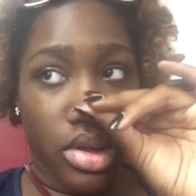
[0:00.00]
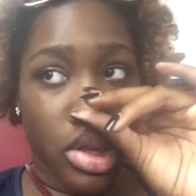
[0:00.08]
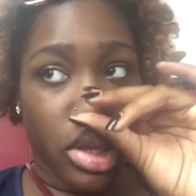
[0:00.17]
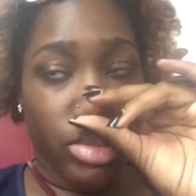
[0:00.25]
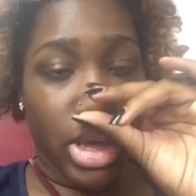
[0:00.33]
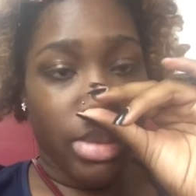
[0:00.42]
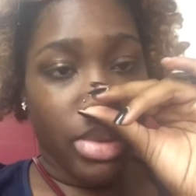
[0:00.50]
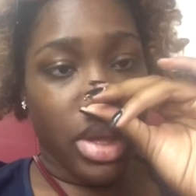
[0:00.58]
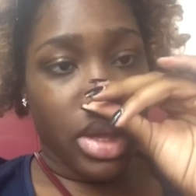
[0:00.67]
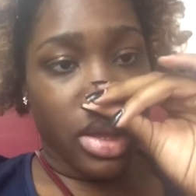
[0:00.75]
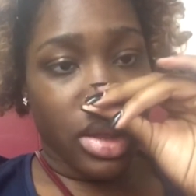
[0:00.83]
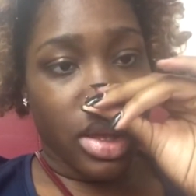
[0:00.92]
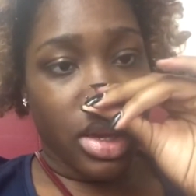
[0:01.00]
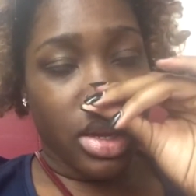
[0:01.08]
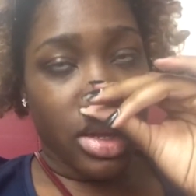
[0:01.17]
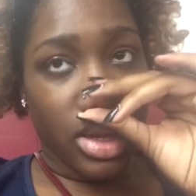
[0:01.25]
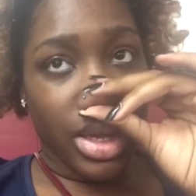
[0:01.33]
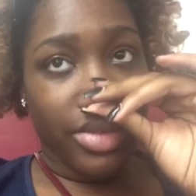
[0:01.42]
Well, baby, yes, you're
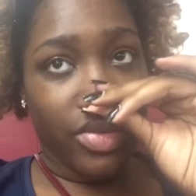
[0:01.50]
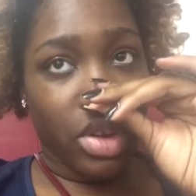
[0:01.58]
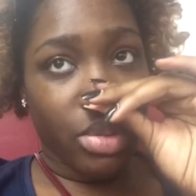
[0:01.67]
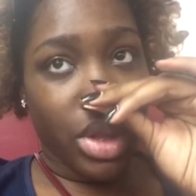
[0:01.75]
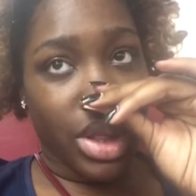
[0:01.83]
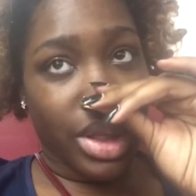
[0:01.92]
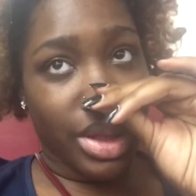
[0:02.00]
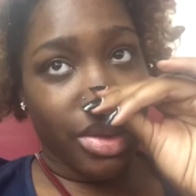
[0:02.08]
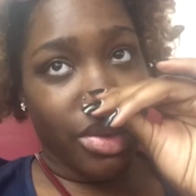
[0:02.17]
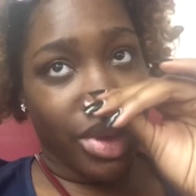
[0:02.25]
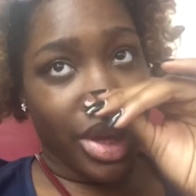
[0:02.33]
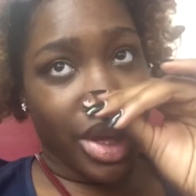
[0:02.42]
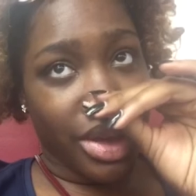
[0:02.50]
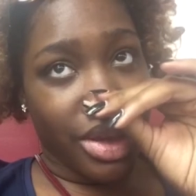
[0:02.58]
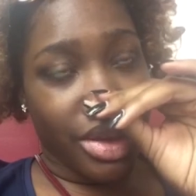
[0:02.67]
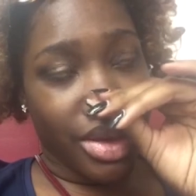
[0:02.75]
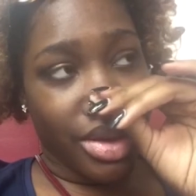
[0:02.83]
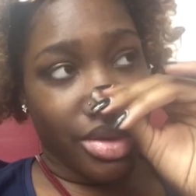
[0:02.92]
done. He's gonna be so
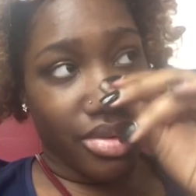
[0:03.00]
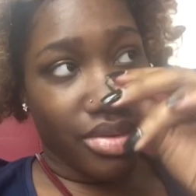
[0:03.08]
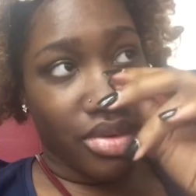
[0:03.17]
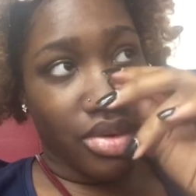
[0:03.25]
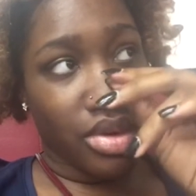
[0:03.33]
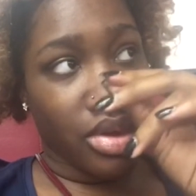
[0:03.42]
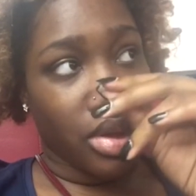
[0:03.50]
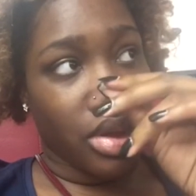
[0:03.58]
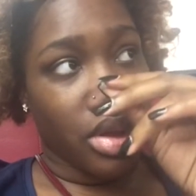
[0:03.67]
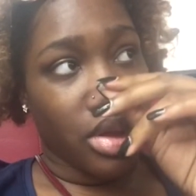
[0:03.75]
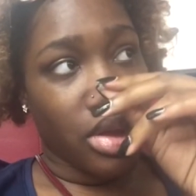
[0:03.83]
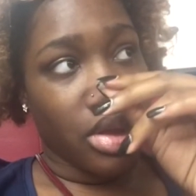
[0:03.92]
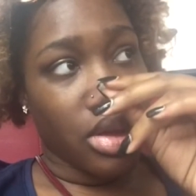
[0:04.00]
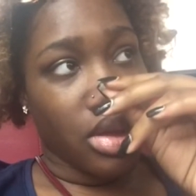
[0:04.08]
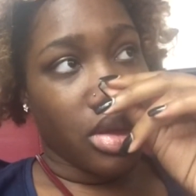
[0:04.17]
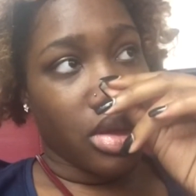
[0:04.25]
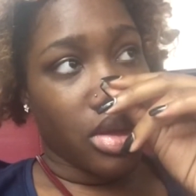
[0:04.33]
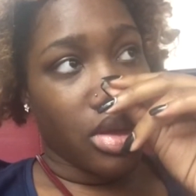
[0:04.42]
cute. Every
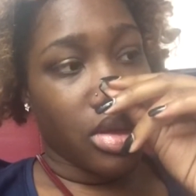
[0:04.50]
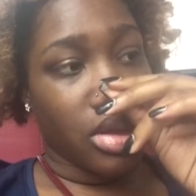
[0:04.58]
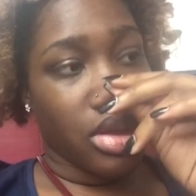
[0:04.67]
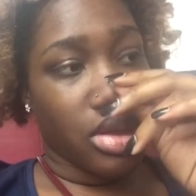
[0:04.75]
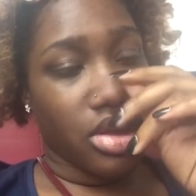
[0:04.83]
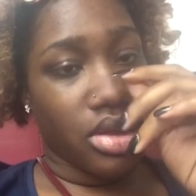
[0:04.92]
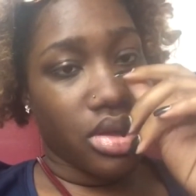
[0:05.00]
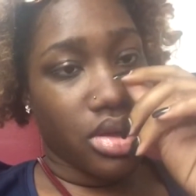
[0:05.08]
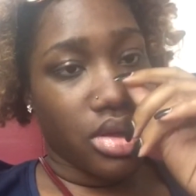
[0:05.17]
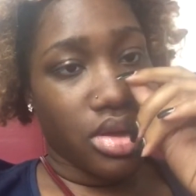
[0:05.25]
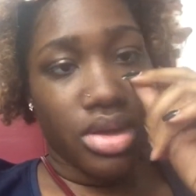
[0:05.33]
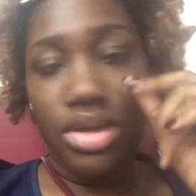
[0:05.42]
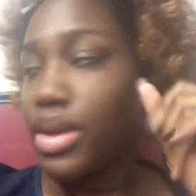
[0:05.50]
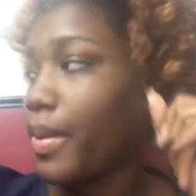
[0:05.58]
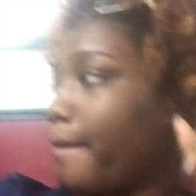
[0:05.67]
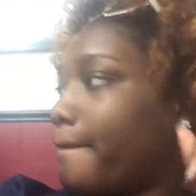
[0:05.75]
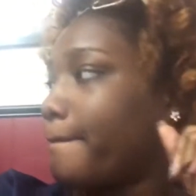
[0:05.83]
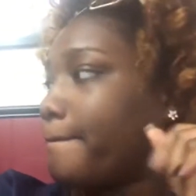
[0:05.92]
time she comes home
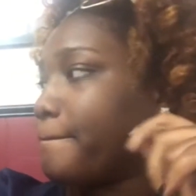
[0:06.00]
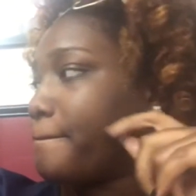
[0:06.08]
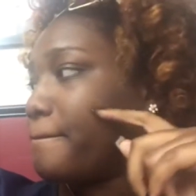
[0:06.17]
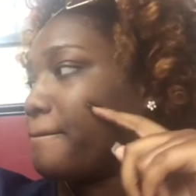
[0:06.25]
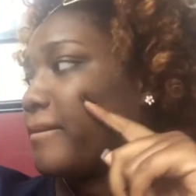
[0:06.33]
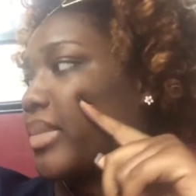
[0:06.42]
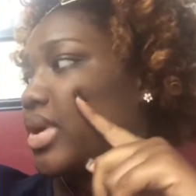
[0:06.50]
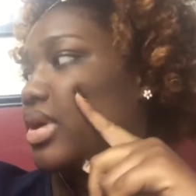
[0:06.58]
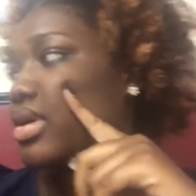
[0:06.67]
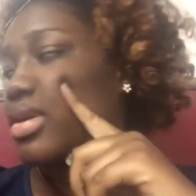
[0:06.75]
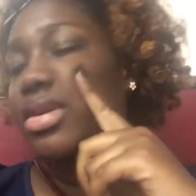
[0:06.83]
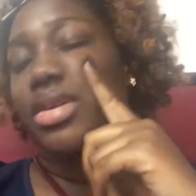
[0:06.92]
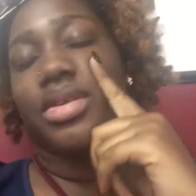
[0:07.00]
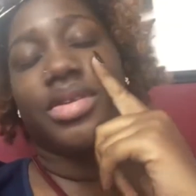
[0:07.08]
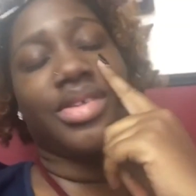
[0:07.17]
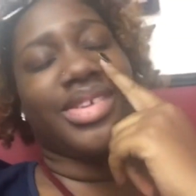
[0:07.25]
think I'm making a cut, so.